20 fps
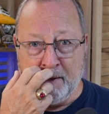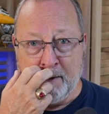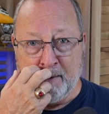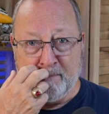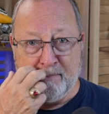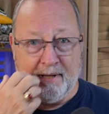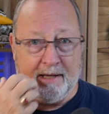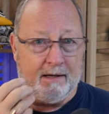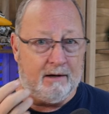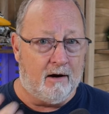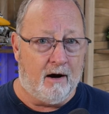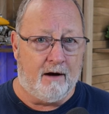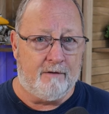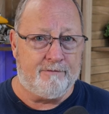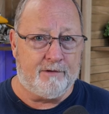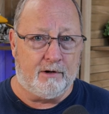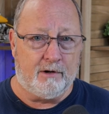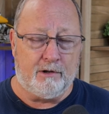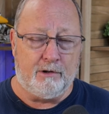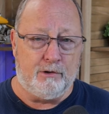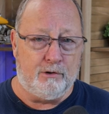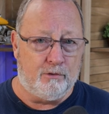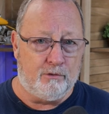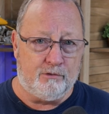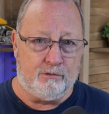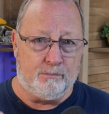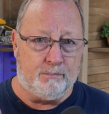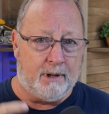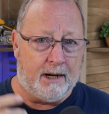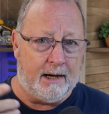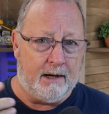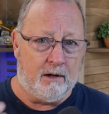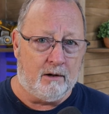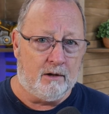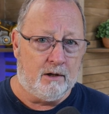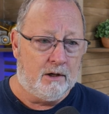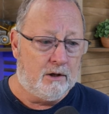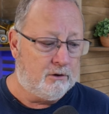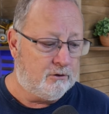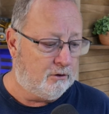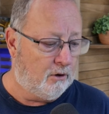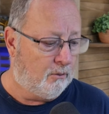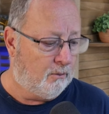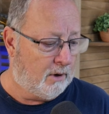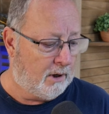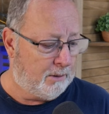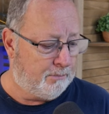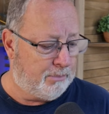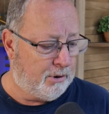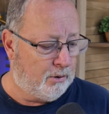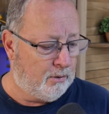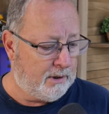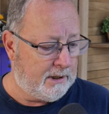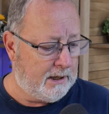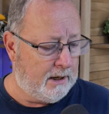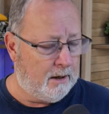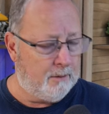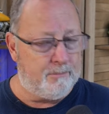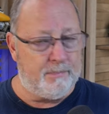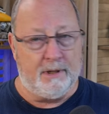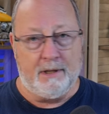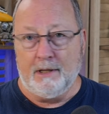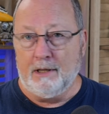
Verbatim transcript: being offered and you as a buyer don't want to pony up,